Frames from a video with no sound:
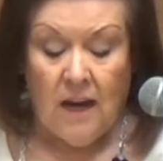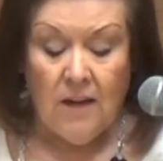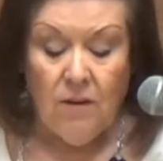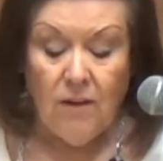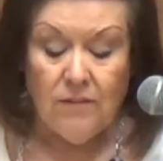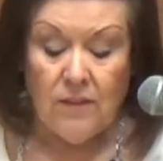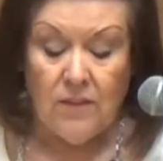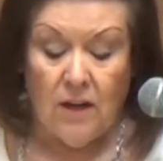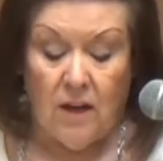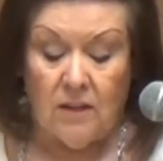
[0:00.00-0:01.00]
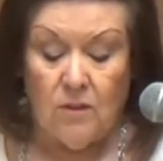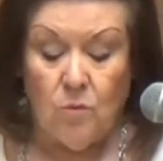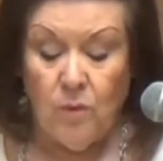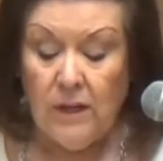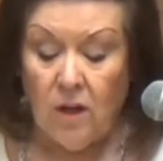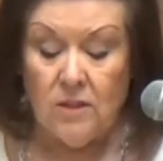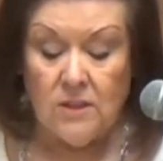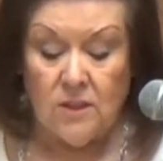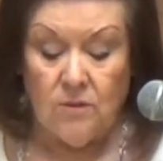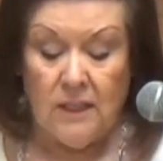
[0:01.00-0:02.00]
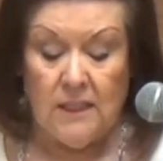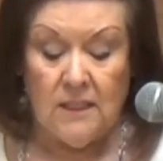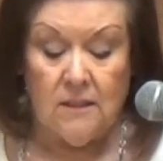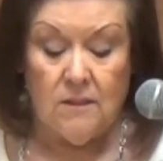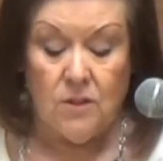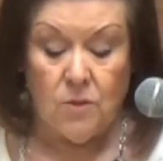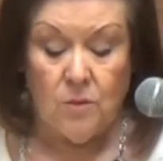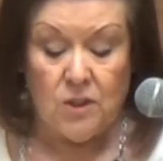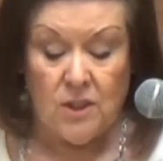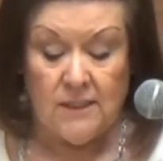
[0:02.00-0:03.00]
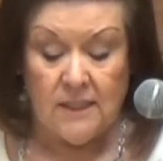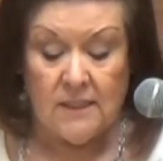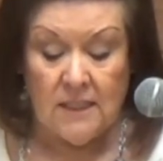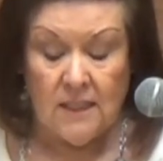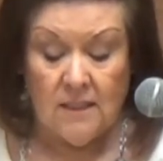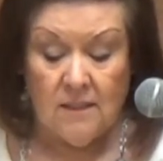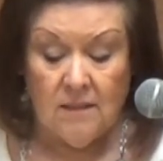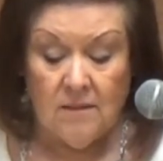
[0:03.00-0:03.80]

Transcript: I've often thought we also need to do what Jesus did.